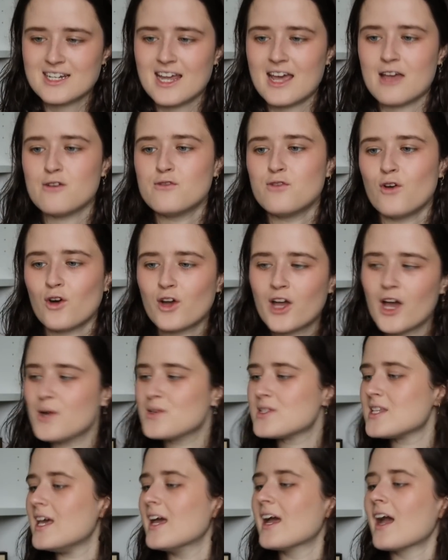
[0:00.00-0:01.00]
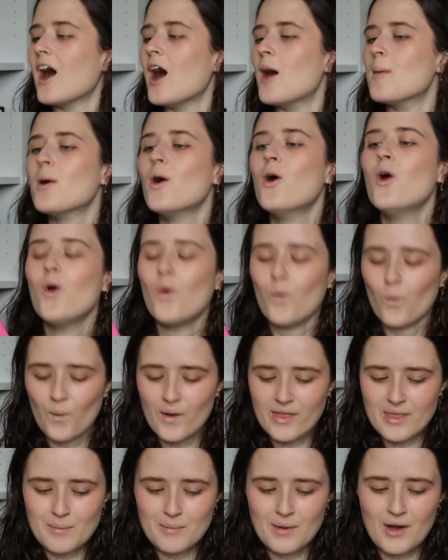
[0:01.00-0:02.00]
day for cozying up
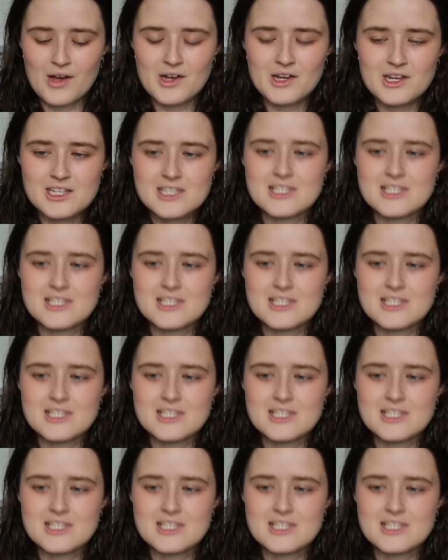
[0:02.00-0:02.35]
with a book.